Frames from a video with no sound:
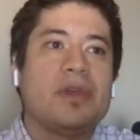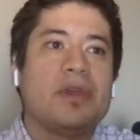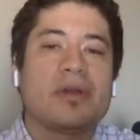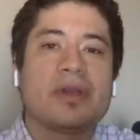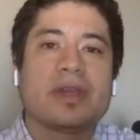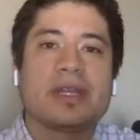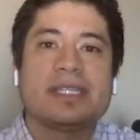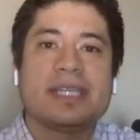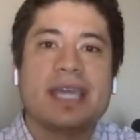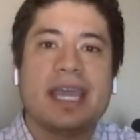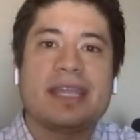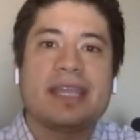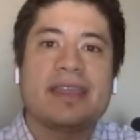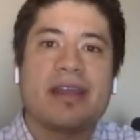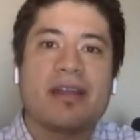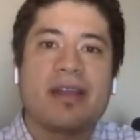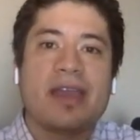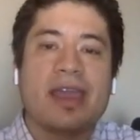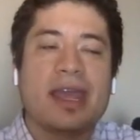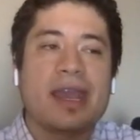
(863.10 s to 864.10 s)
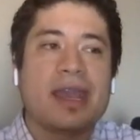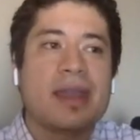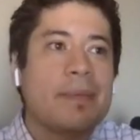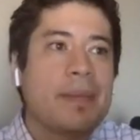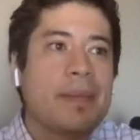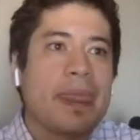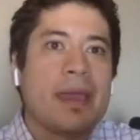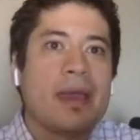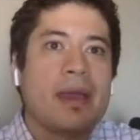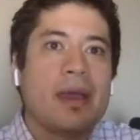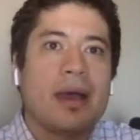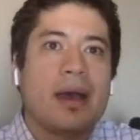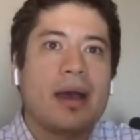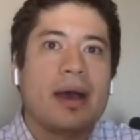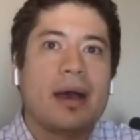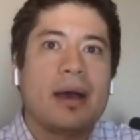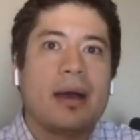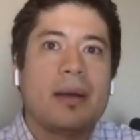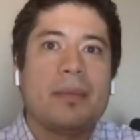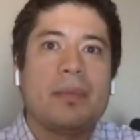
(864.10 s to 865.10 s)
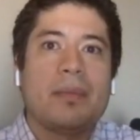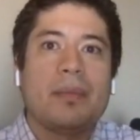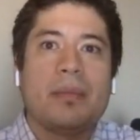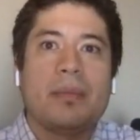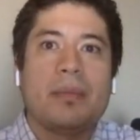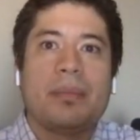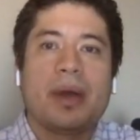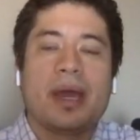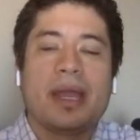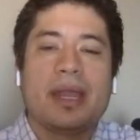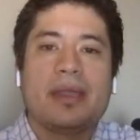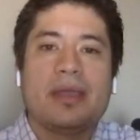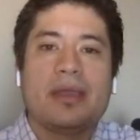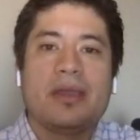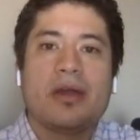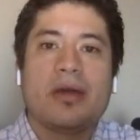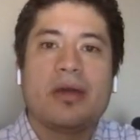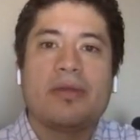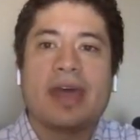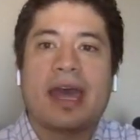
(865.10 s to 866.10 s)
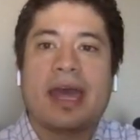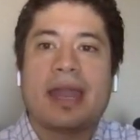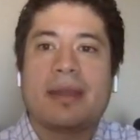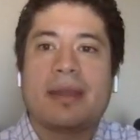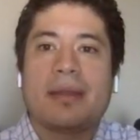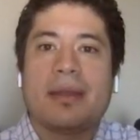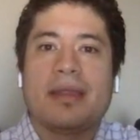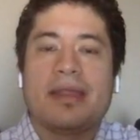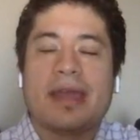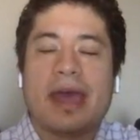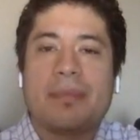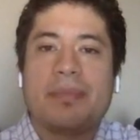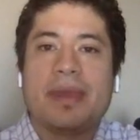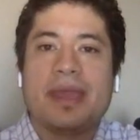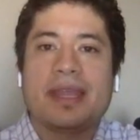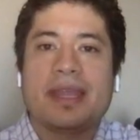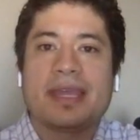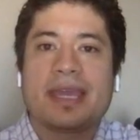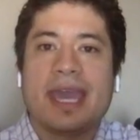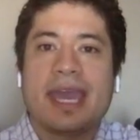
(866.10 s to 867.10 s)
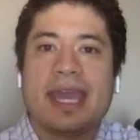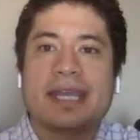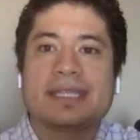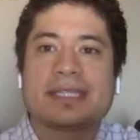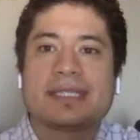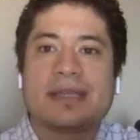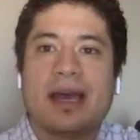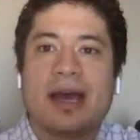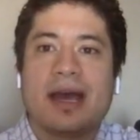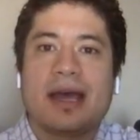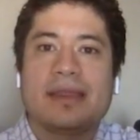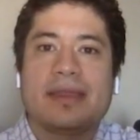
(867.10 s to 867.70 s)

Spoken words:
contained therein. But that being the case,